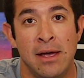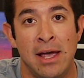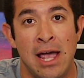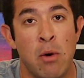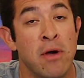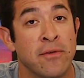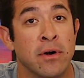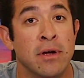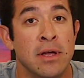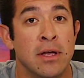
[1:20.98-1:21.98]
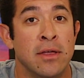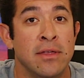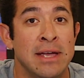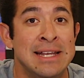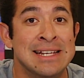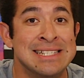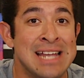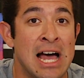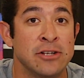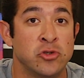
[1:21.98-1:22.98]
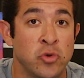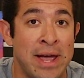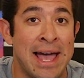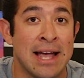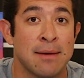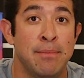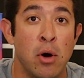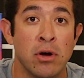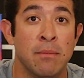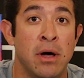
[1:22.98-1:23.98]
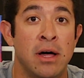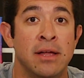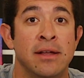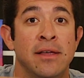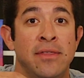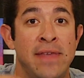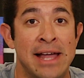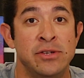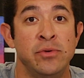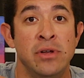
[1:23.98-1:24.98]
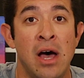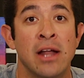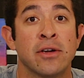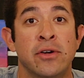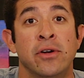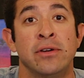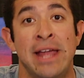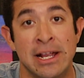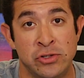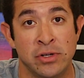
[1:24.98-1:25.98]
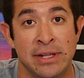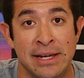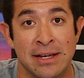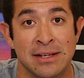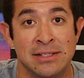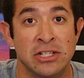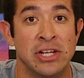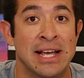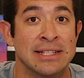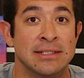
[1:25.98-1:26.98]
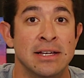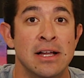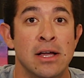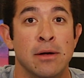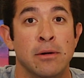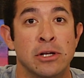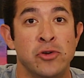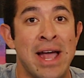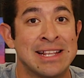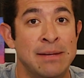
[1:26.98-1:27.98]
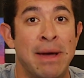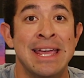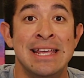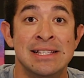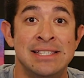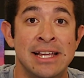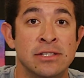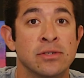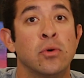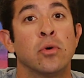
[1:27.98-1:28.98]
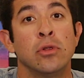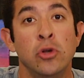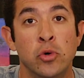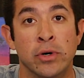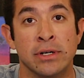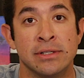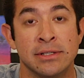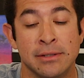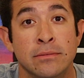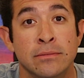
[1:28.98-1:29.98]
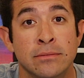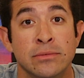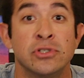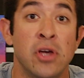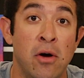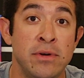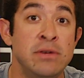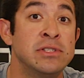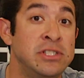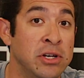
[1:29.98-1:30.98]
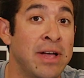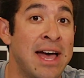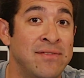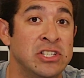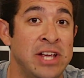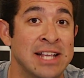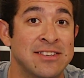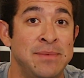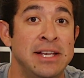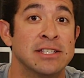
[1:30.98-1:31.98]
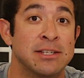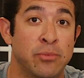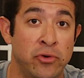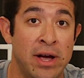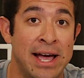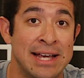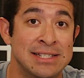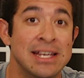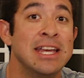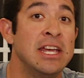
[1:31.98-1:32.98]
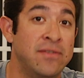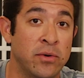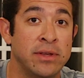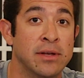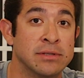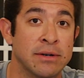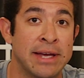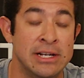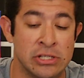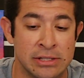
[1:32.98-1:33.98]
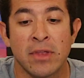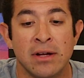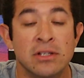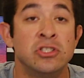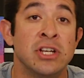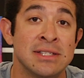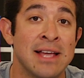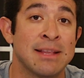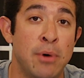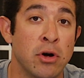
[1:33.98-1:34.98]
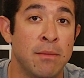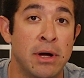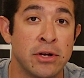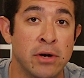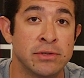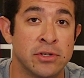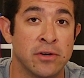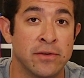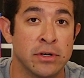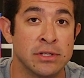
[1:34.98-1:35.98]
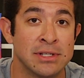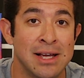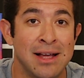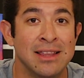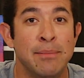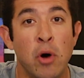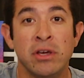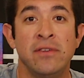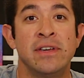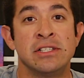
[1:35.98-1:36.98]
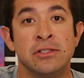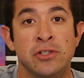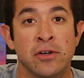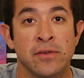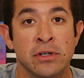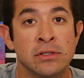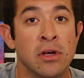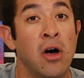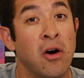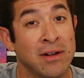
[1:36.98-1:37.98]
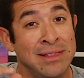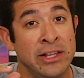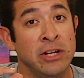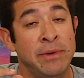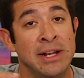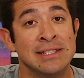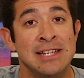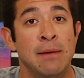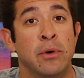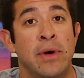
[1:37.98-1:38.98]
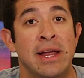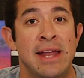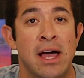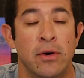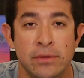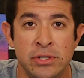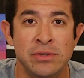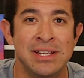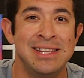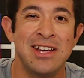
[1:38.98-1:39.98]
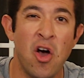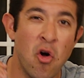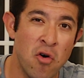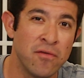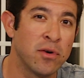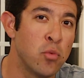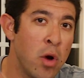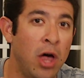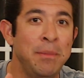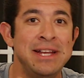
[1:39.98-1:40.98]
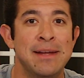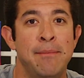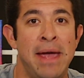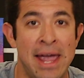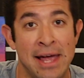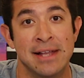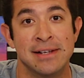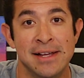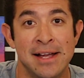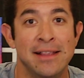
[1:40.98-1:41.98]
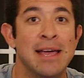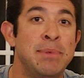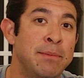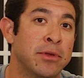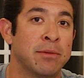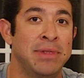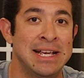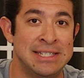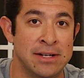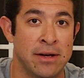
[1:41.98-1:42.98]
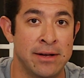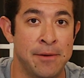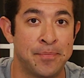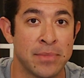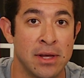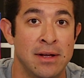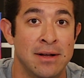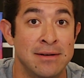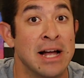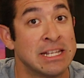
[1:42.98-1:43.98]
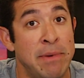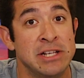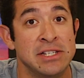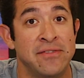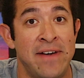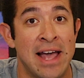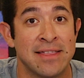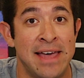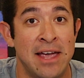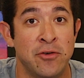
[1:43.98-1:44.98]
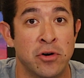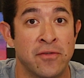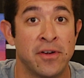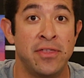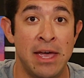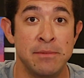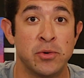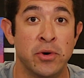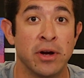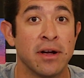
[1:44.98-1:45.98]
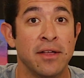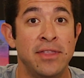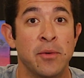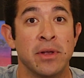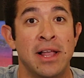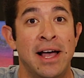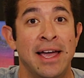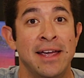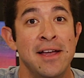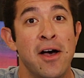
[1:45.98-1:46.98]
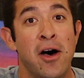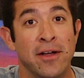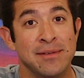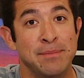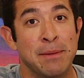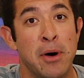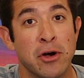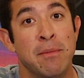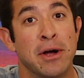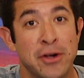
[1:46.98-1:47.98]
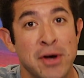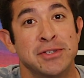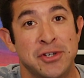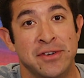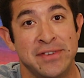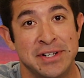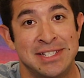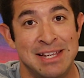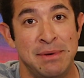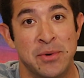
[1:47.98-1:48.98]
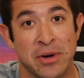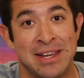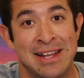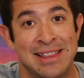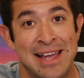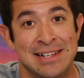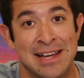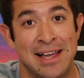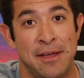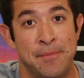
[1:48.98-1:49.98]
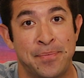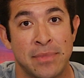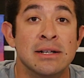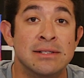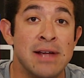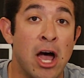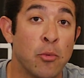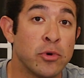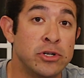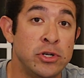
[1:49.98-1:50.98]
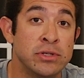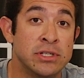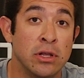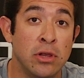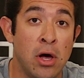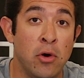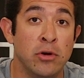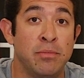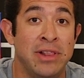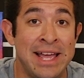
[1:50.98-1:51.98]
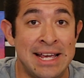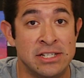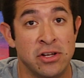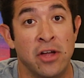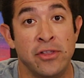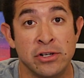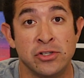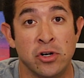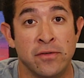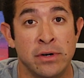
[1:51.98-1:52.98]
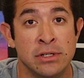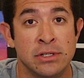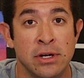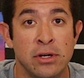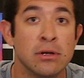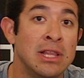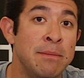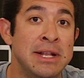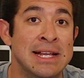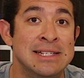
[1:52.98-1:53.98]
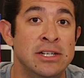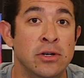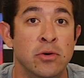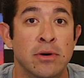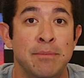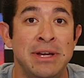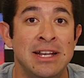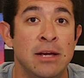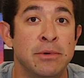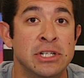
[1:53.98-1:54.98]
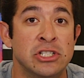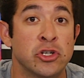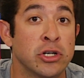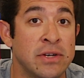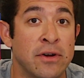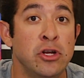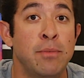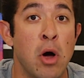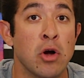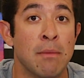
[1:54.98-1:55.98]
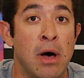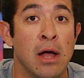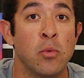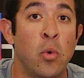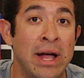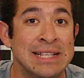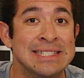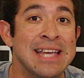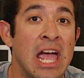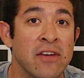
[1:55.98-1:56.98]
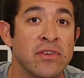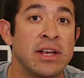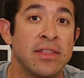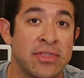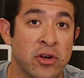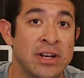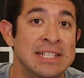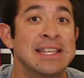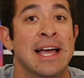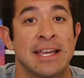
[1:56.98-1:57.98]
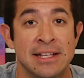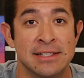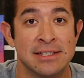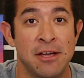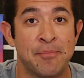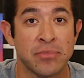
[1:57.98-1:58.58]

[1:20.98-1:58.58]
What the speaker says: However, it does not track Pokemon that do not occur naturally, such as attracted by incense or lures. So you still have the chance of being surprised if you're in those locations. Just like the Pokemon Go servers, the Pokevision servers are a little bit unstable right now due to the overwhelming demand that people are placing on them. Not to mention the fact that in order for them to work, they rely on the Pokemon Go servers to be working at that time. To help reduce the load placed on their servers, you're limited to being able to search for new Pokemon once every 30 seconds.